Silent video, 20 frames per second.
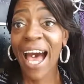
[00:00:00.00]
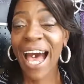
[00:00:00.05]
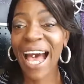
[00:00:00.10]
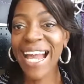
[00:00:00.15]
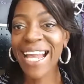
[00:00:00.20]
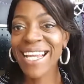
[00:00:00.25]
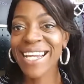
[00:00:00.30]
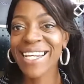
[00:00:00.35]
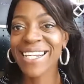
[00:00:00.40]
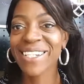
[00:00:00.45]

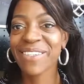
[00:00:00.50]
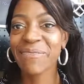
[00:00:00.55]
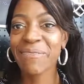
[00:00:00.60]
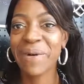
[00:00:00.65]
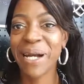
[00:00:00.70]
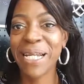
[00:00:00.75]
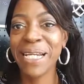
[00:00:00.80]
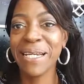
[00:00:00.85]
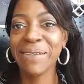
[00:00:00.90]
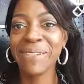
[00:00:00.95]
Hi,
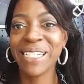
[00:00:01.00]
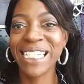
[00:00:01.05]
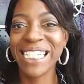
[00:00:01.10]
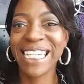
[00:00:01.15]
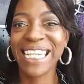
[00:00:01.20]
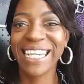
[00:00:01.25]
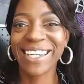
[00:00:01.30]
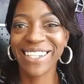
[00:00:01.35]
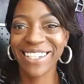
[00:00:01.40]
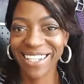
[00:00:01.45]
my name is
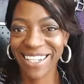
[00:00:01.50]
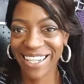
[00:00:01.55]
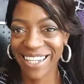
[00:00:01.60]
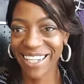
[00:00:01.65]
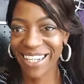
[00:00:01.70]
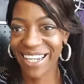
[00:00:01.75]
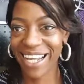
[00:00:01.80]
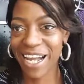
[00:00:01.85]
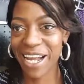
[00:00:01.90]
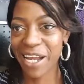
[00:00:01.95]

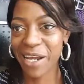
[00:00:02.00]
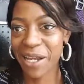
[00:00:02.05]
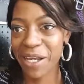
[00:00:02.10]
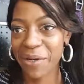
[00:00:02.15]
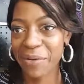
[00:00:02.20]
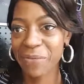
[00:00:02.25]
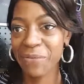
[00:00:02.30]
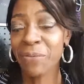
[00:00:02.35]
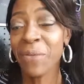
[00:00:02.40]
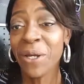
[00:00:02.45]
Tikiesha and I
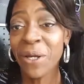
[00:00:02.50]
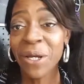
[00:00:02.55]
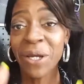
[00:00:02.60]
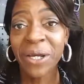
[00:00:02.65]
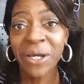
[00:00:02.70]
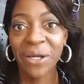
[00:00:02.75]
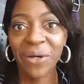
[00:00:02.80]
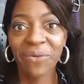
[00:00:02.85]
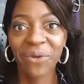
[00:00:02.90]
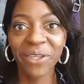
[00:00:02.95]
am
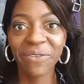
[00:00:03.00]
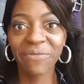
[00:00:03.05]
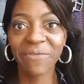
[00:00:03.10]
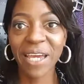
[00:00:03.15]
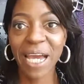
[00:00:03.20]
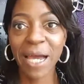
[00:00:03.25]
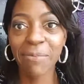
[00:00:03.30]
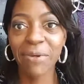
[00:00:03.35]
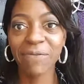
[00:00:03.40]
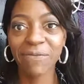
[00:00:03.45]
with
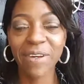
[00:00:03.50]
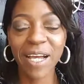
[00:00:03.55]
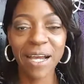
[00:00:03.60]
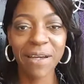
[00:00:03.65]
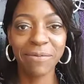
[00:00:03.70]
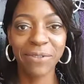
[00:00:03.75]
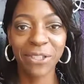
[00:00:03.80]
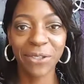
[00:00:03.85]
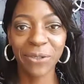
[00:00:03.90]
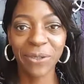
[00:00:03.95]

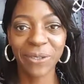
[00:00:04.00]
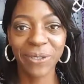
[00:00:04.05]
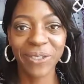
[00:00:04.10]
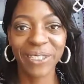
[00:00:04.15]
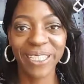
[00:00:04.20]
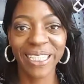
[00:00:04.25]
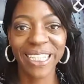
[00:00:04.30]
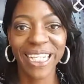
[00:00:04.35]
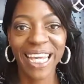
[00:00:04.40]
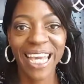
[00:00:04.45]
FabandFive Jewels.
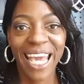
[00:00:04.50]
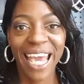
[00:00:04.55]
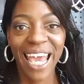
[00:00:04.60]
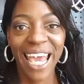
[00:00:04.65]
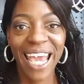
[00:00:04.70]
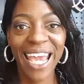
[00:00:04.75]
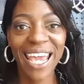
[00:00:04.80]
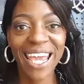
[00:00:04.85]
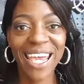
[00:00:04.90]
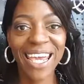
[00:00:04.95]

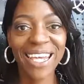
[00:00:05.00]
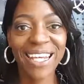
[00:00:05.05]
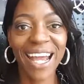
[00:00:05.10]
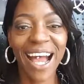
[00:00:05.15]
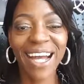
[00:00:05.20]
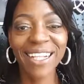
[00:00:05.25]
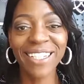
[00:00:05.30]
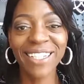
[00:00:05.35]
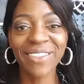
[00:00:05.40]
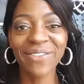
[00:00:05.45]
And
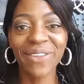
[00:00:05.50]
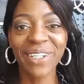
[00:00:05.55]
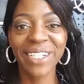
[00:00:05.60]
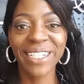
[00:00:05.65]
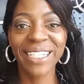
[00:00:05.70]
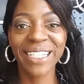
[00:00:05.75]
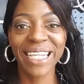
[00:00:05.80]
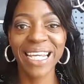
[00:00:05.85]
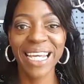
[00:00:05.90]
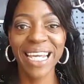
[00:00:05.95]
I just want
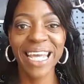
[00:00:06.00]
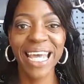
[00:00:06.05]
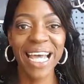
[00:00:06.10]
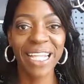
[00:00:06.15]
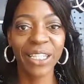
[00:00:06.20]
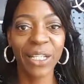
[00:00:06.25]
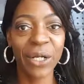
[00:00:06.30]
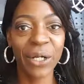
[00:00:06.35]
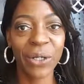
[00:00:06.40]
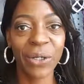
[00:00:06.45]
to say
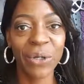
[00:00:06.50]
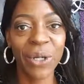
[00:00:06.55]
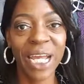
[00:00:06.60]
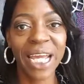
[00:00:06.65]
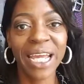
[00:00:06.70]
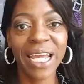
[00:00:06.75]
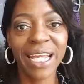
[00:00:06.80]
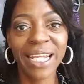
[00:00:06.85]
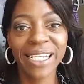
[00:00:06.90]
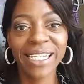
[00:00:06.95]
hello
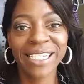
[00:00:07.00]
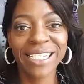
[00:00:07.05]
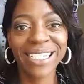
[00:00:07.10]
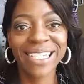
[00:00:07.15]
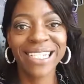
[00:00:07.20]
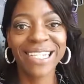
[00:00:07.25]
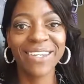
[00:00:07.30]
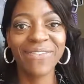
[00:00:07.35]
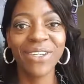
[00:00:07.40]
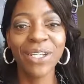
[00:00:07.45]
and
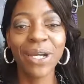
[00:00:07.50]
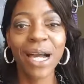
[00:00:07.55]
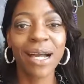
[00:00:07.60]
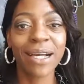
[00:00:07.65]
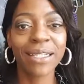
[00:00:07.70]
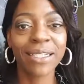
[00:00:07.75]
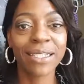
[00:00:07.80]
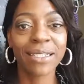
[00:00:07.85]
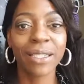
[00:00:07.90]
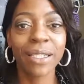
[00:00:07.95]
just give you
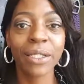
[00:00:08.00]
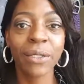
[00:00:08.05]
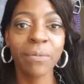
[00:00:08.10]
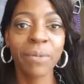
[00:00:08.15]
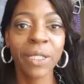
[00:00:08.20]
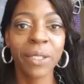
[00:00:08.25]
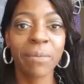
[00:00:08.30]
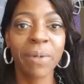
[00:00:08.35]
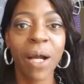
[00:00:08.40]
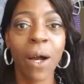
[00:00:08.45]
guys a little
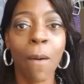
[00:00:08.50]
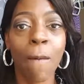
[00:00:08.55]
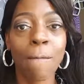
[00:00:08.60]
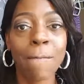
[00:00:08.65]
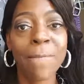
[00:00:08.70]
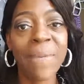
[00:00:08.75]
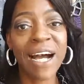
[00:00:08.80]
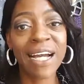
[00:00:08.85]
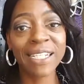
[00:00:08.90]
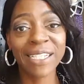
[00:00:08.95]
bit about
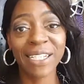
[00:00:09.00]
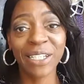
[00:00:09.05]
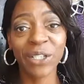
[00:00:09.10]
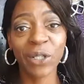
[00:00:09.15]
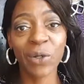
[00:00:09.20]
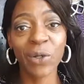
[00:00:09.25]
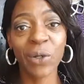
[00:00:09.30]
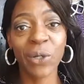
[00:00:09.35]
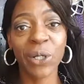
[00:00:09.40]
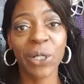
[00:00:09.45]
my
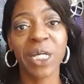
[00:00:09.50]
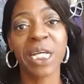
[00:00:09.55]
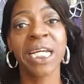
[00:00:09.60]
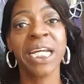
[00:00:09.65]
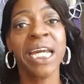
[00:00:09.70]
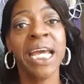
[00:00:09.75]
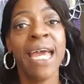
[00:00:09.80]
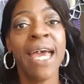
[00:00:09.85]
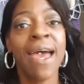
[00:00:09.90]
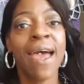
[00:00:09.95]
story
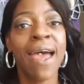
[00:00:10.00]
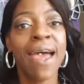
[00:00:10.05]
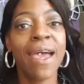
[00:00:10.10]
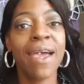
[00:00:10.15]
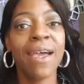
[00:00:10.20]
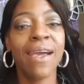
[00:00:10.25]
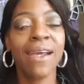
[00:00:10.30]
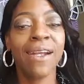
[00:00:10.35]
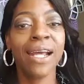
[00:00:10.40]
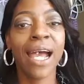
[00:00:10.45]

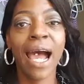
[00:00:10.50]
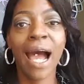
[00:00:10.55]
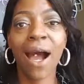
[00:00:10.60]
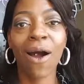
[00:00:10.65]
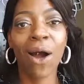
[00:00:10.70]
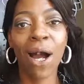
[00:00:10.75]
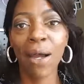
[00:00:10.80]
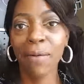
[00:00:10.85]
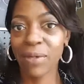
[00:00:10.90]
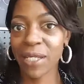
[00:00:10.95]
and
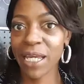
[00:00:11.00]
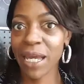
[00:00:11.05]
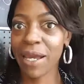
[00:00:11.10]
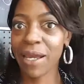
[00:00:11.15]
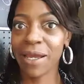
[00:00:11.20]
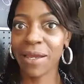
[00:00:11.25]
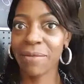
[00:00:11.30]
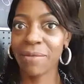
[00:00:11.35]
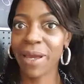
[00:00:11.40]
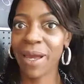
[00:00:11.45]
how I
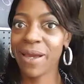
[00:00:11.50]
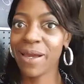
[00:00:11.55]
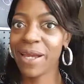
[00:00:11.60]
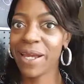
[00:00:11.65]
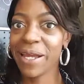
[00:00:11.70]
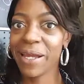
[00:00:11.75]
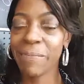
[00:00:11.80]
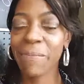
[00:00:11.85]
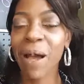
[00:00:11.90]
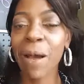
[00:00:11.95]
became
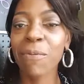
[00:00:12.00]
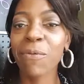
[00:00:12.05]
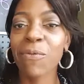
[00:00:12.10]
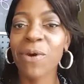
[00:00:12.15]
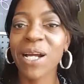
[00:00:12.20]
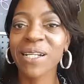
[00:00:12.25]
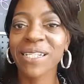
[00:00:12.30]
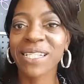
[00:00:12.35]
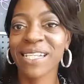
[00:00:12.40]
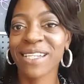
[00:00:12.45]
a
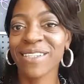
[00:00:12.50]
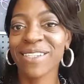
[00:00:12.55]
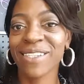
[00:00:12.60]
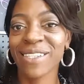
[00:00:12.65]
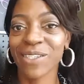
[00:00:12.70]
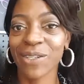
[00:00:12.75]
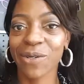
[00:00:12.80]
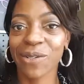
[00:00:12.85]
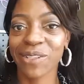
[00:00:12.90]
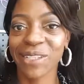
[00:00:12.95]
paparazzi
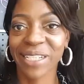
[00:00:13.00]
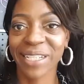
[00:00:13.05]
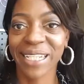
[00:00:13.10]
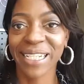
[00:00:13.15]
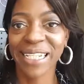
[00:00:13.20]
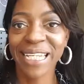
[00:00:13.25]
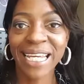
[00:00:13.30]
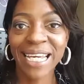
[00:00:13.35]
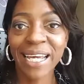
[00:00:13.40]
consultant.